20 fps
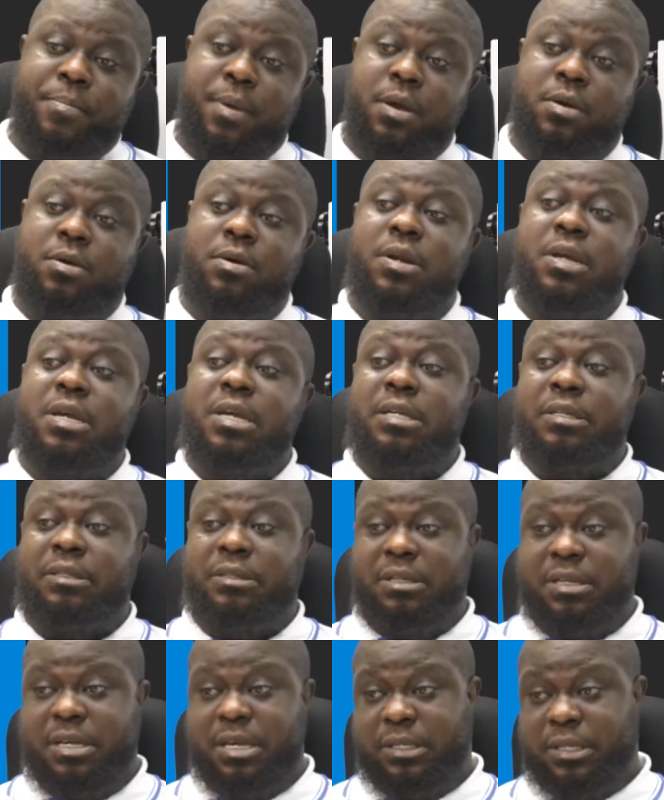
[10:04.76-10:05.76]
mercury
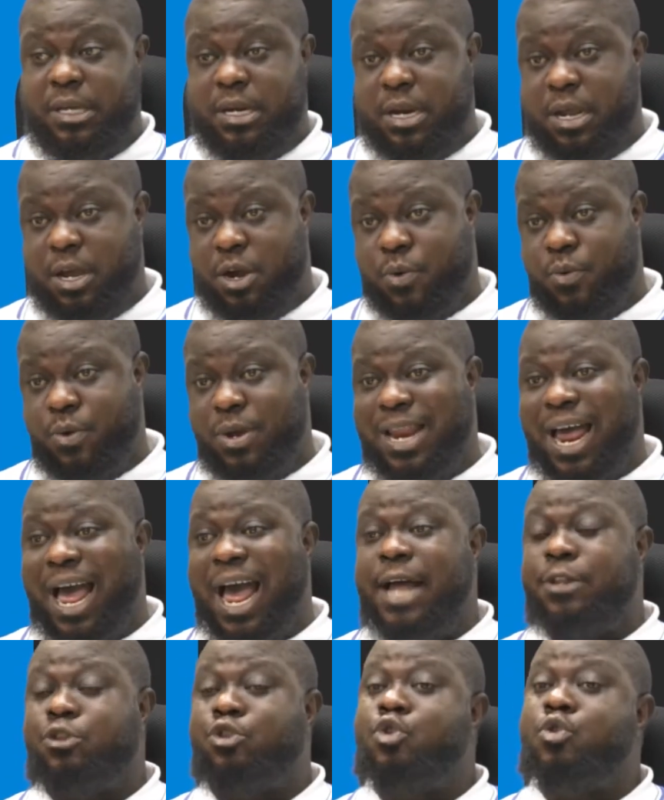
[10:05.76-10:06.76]
is, is a liquid
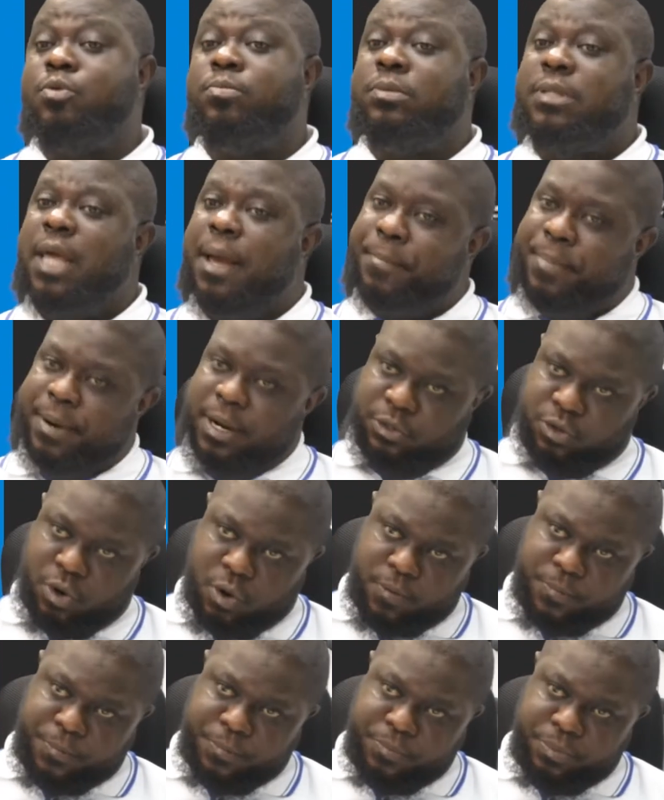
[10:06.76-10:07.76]
at room temperature.
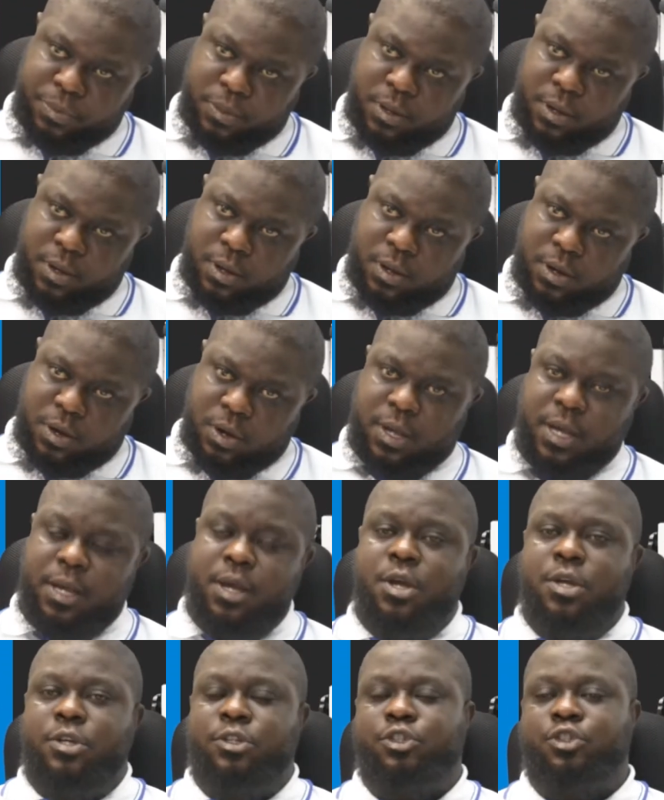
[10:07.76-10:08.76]
Okay?
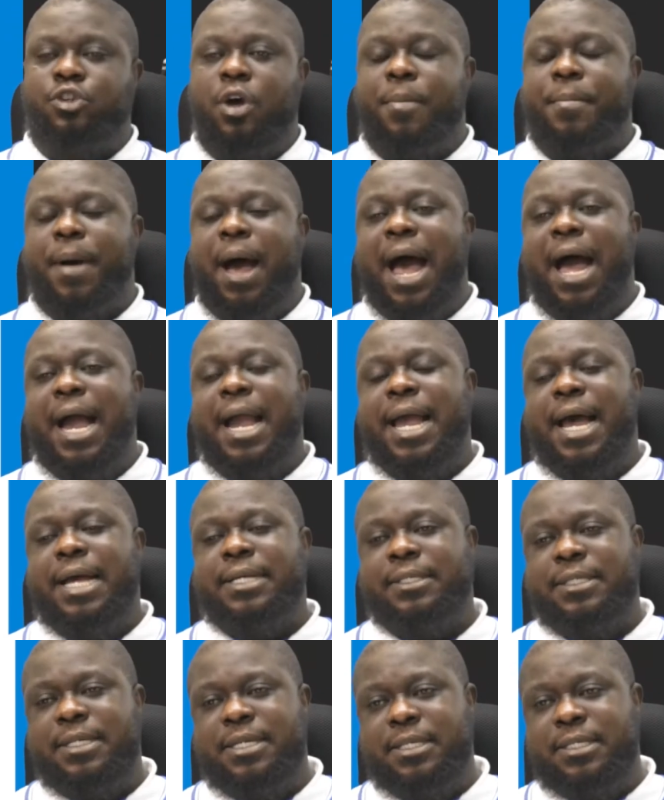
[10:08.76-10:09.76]
Some are
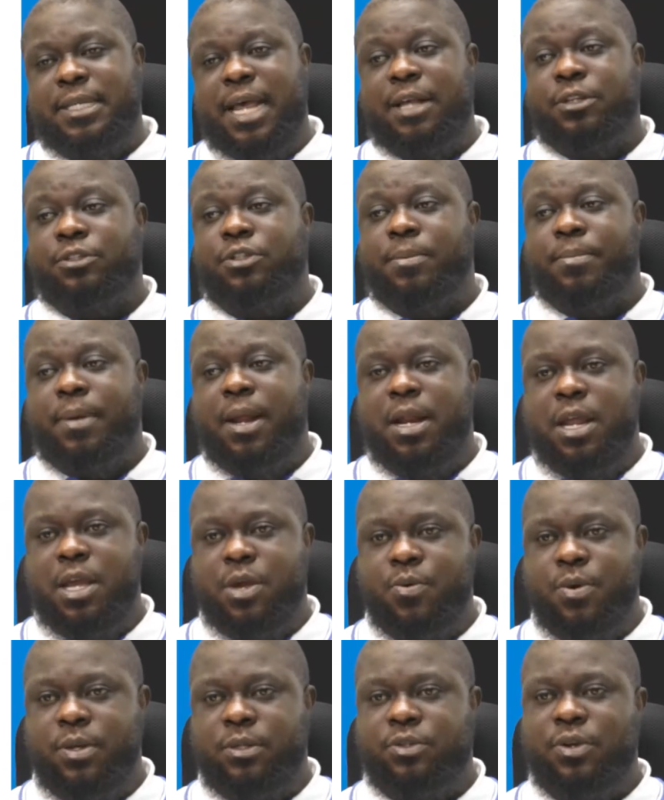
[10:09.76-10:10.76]
gases and some are
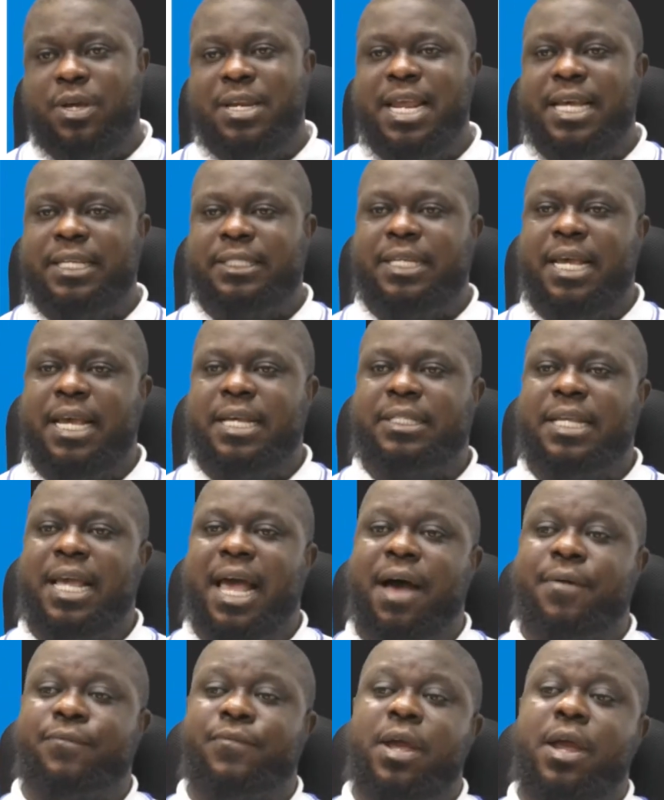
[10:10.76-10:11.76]
liquid. So in essence, they
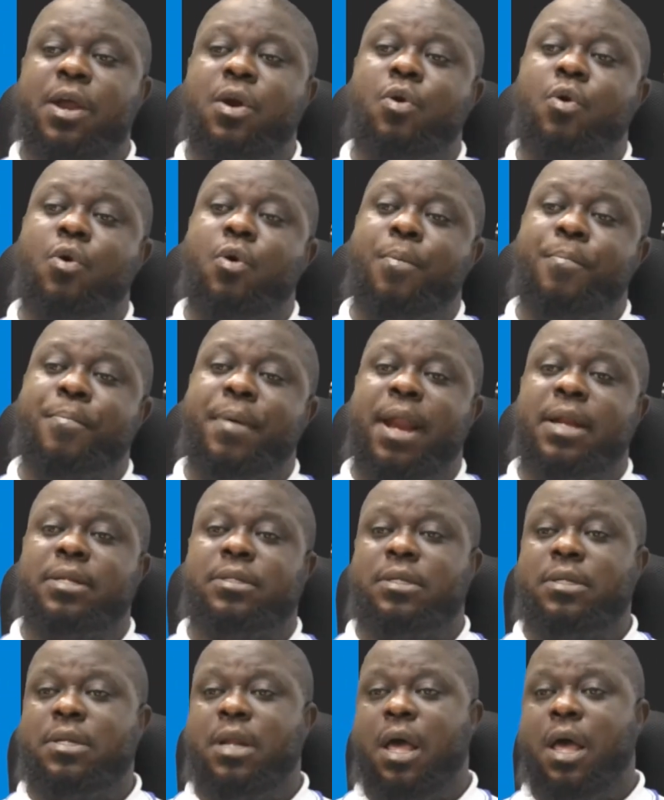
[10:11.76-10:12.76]
have a low
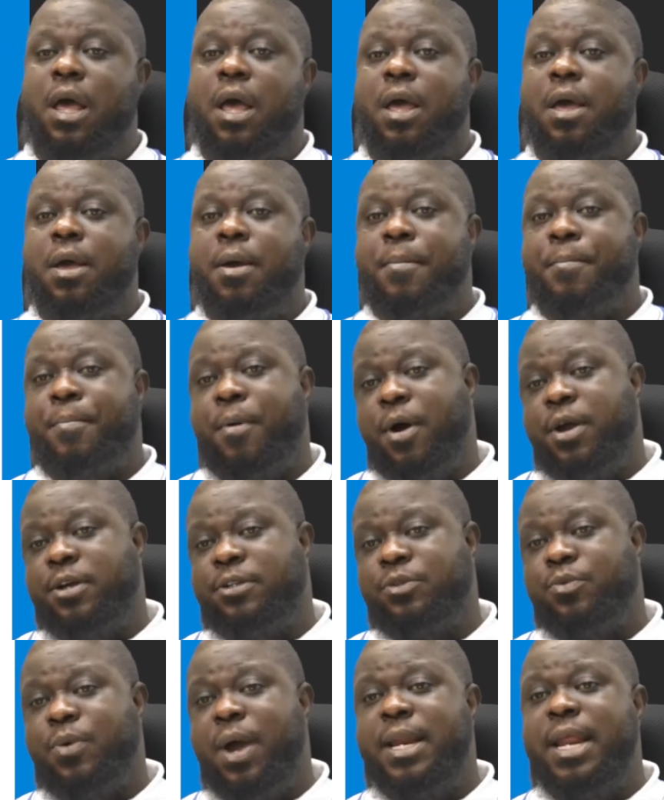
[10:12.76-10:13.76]
melting uh, point.
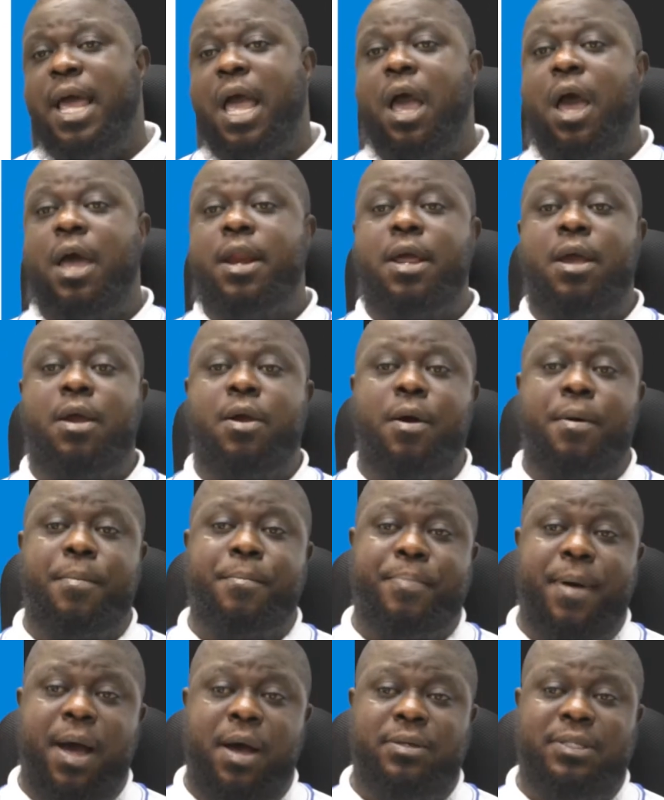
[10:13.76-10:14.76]
Why do any
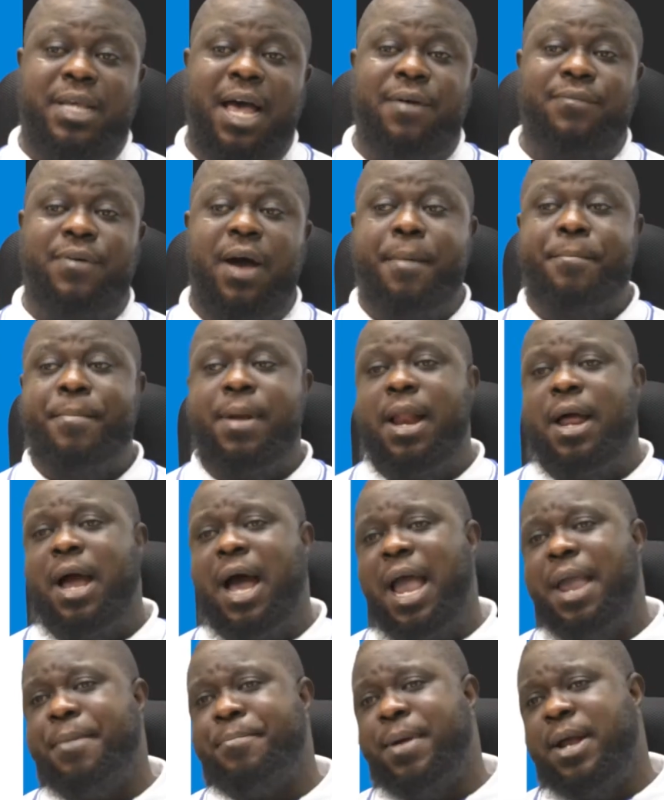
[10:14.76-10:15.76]
compounds have a
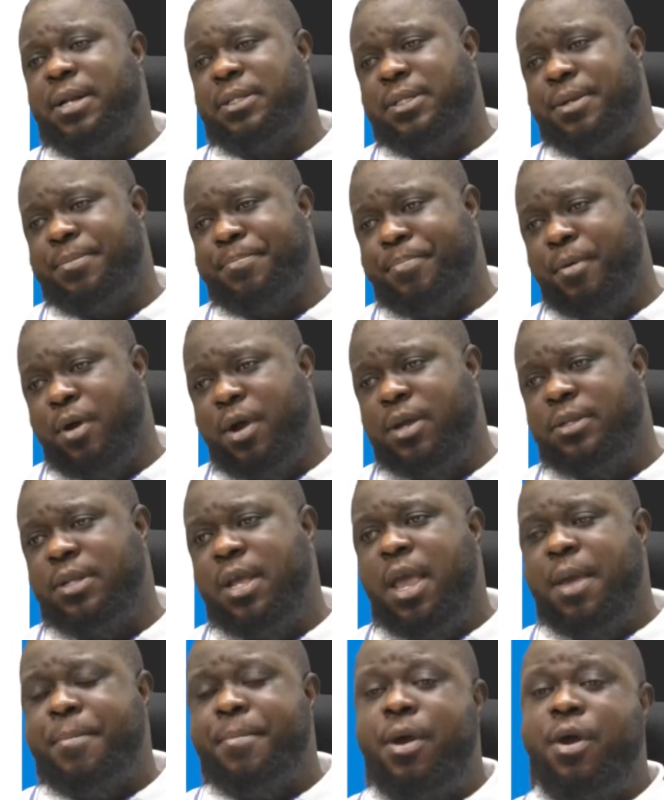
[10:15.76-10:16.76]
high melting point?
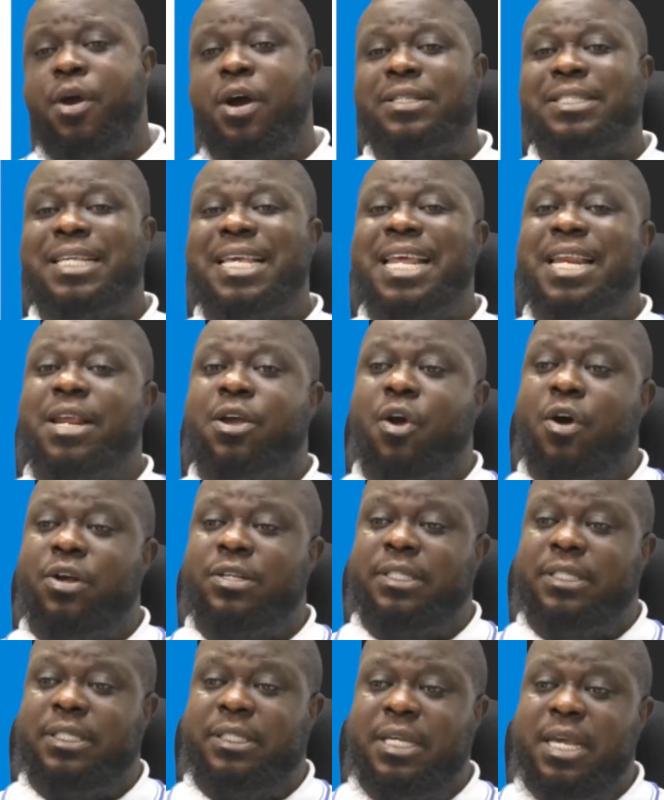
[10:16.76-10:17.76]
Because it
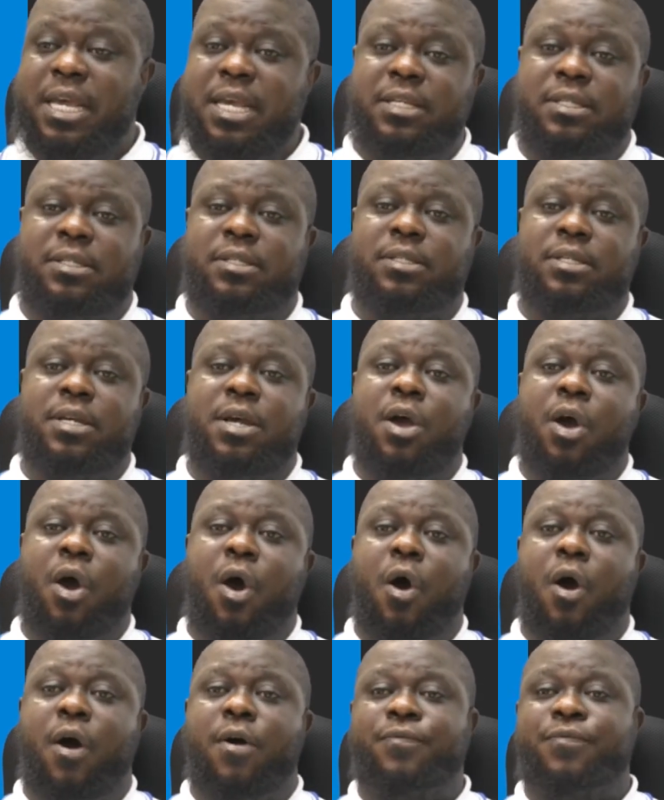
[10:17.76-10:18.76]
consists
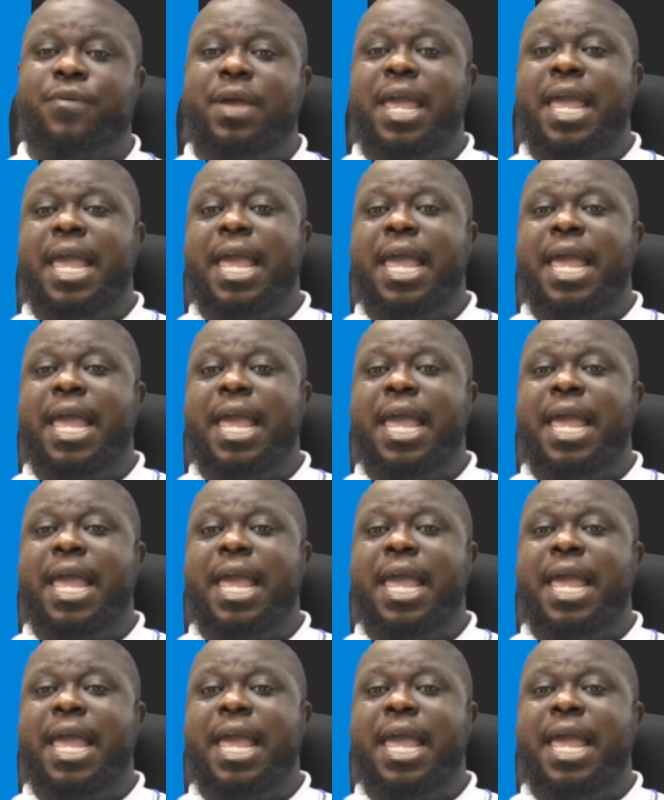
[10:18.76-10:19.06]
of